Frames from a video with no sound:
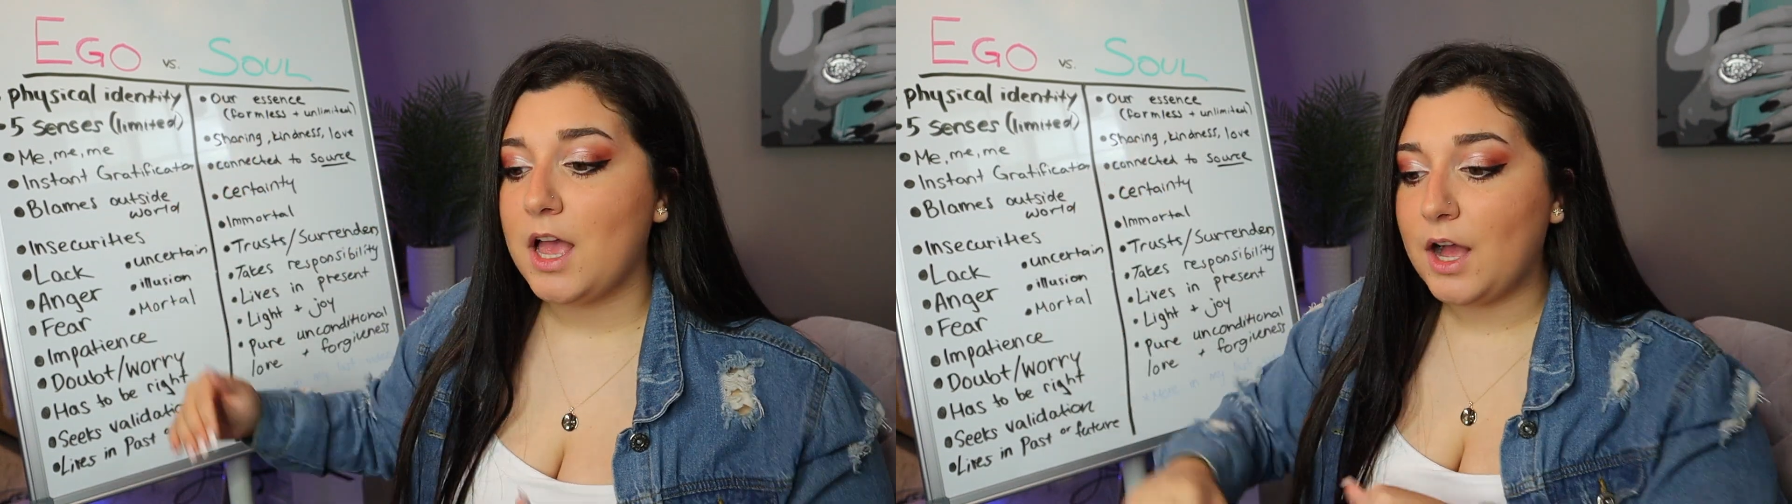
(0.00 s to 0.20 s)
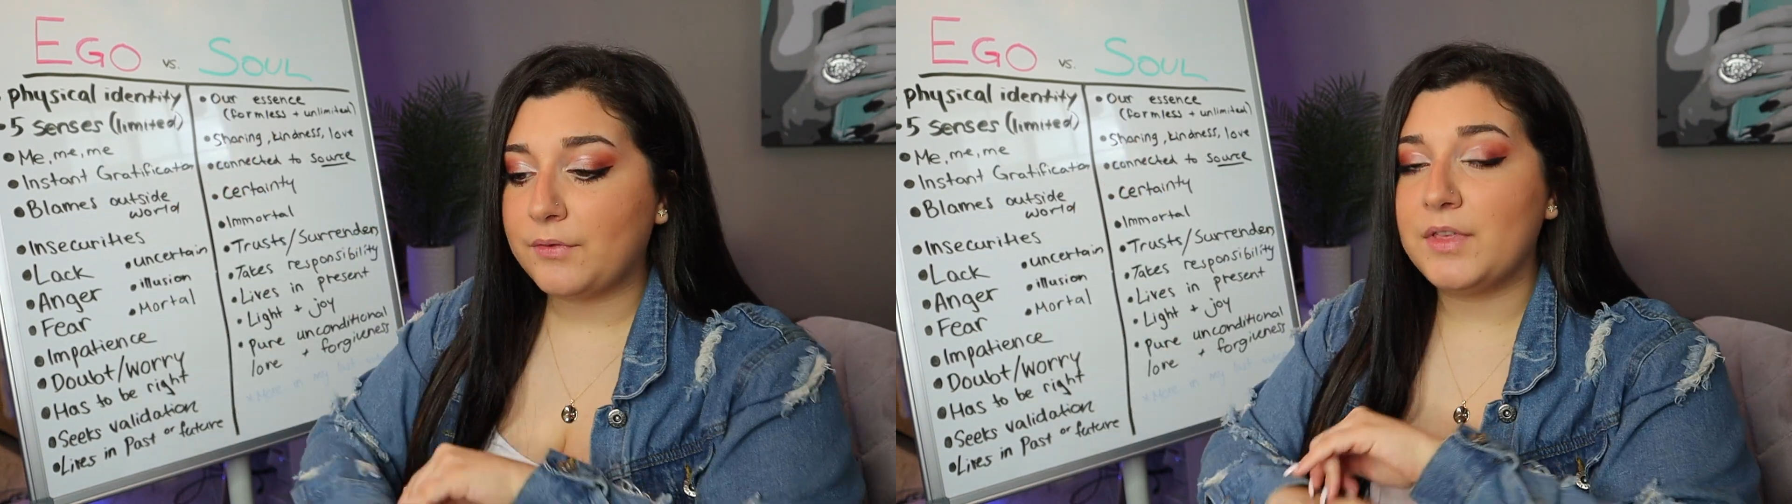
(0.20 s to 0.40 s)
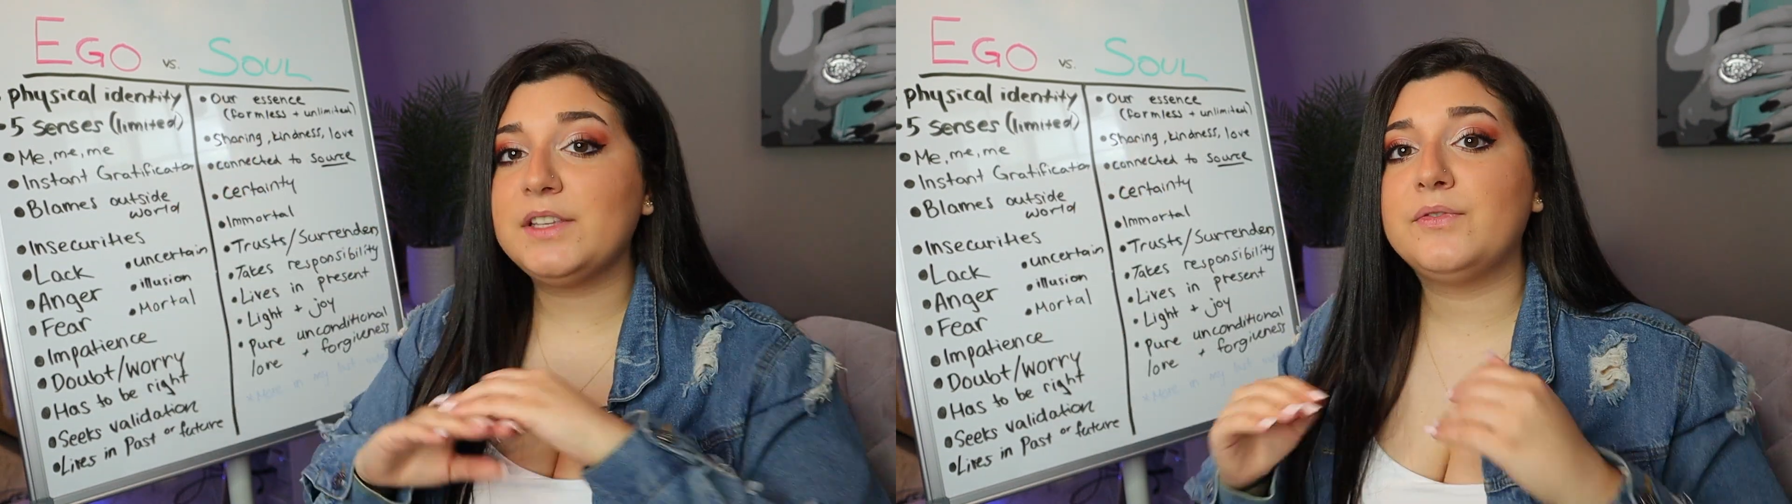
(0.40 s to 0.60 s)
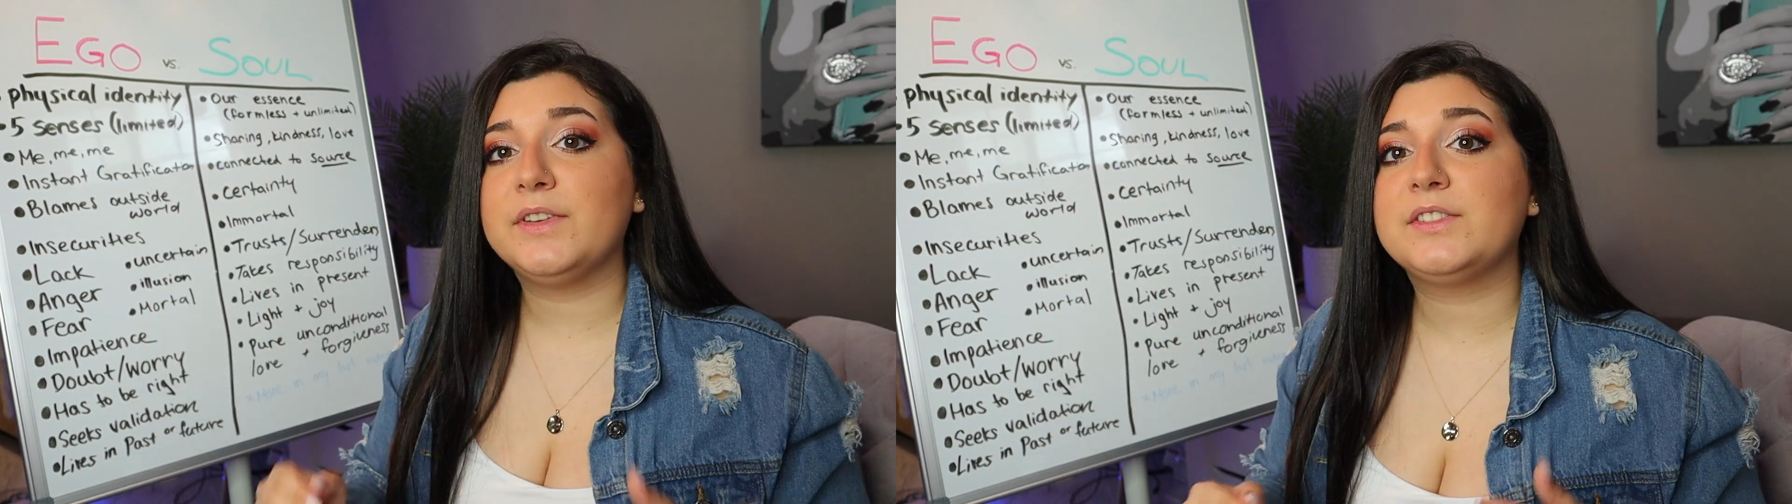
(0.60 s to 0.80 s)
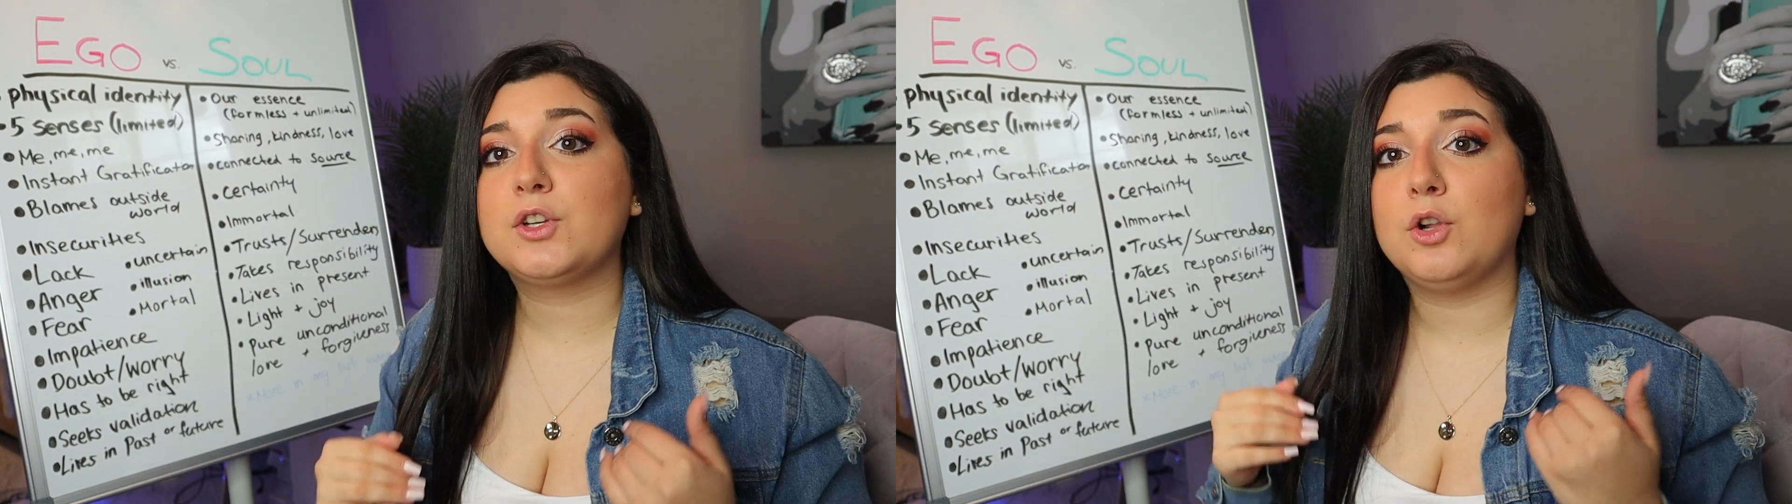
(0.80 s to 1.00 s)
of this
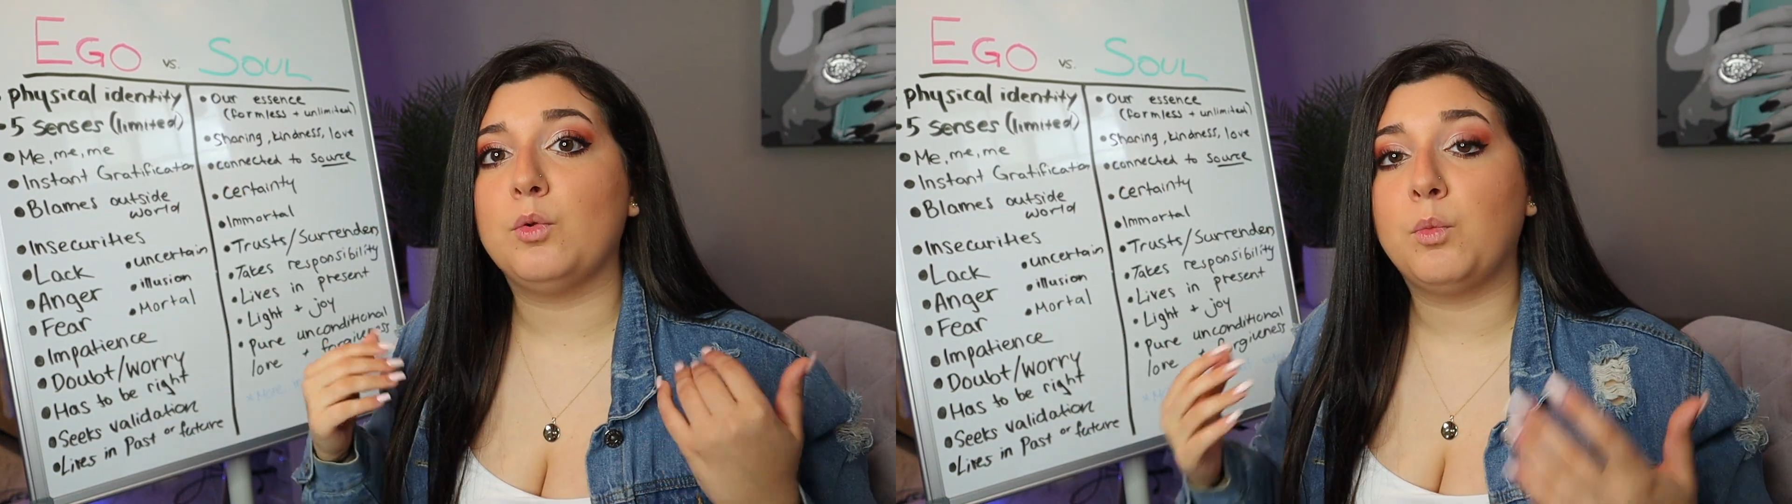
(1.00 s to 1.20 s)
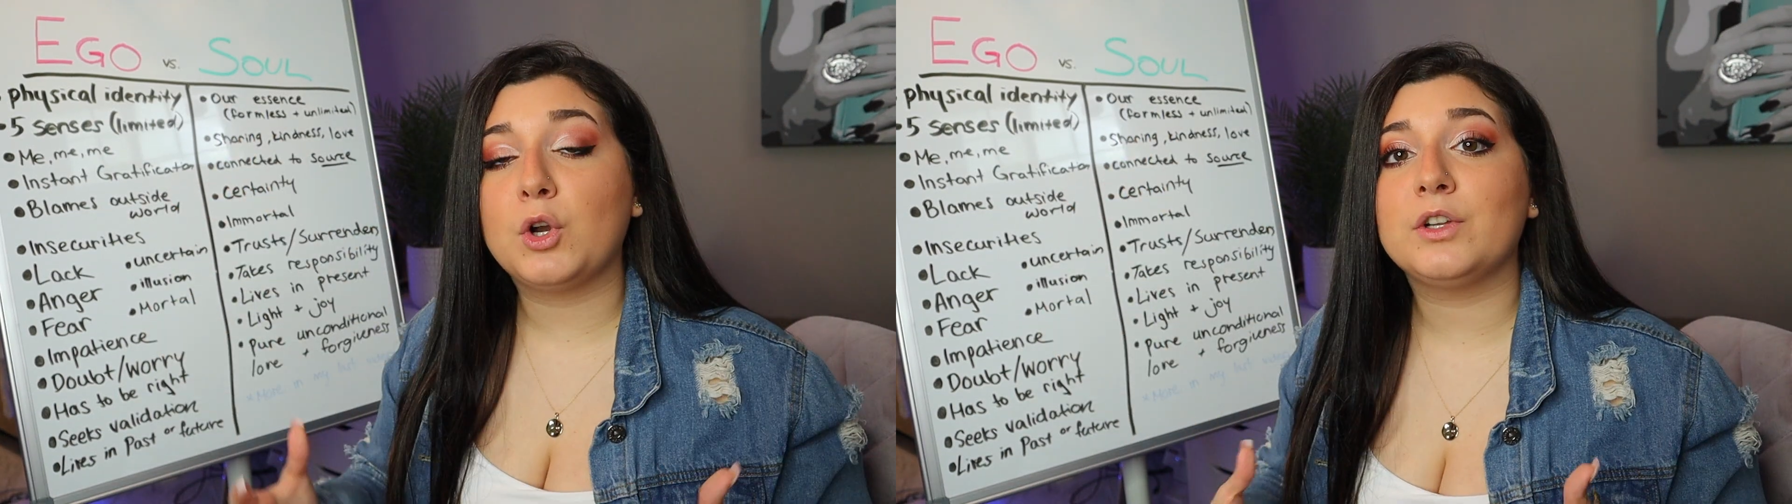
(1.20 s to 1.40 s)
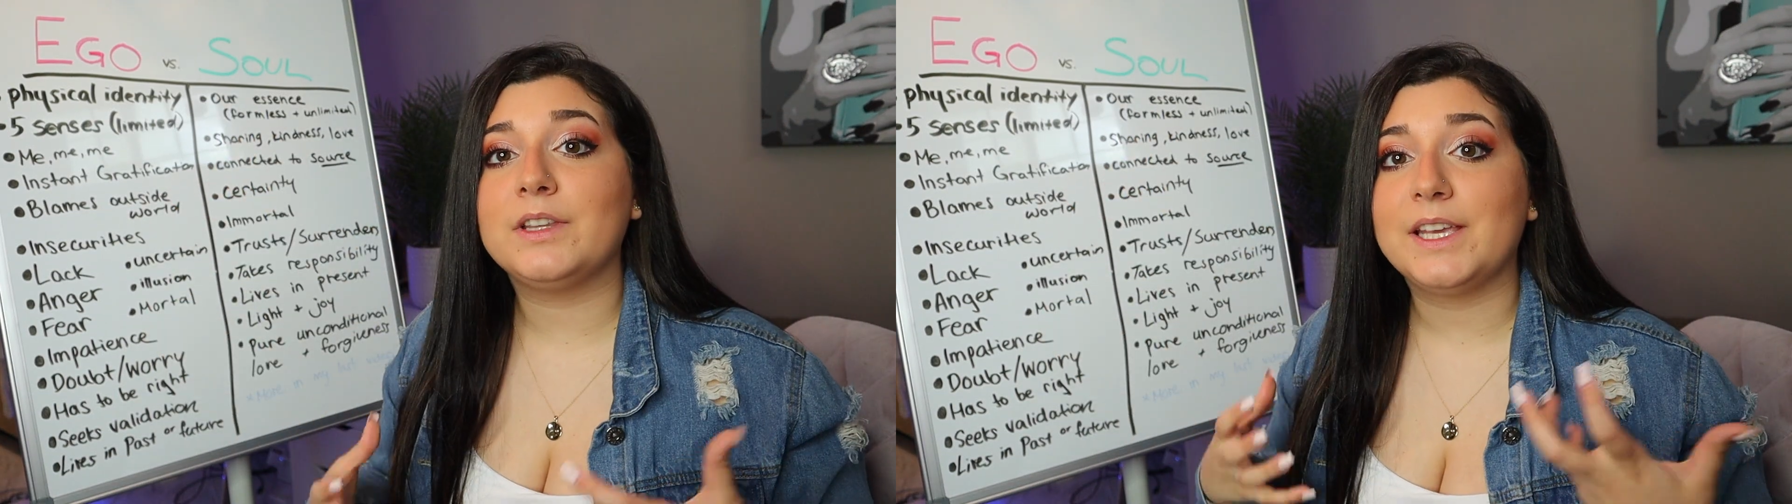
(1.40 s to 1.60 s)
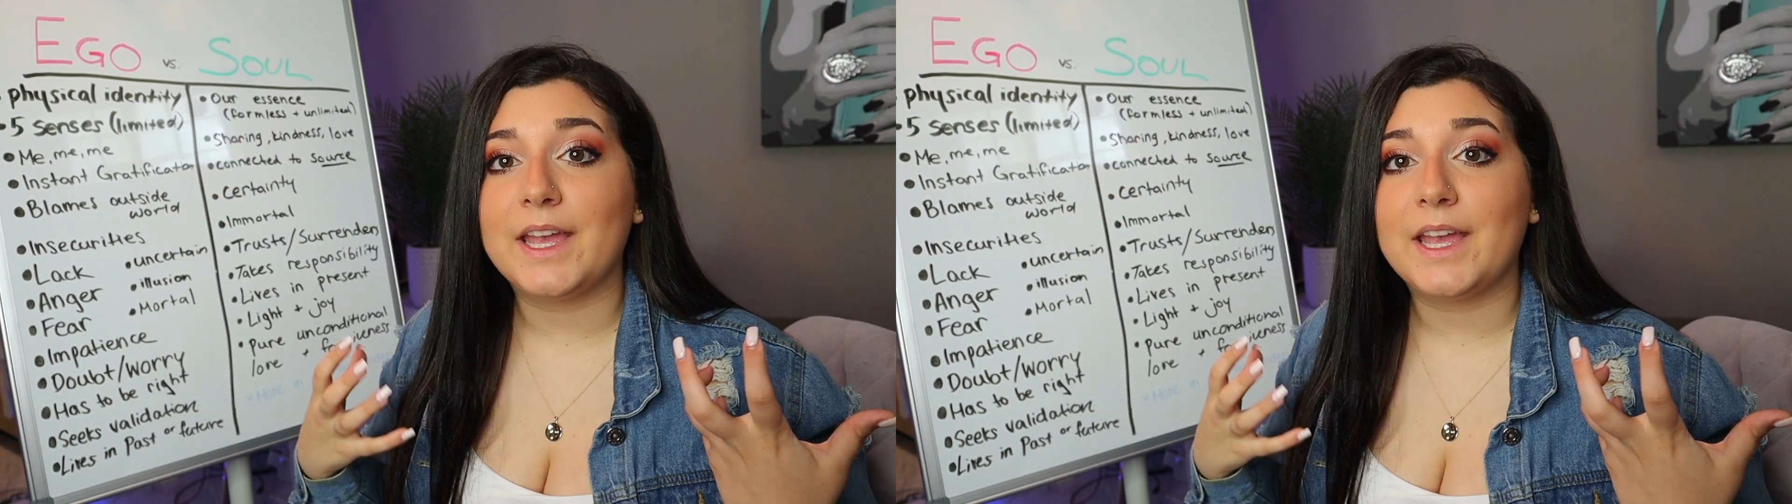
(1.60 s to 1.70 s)
physical worldly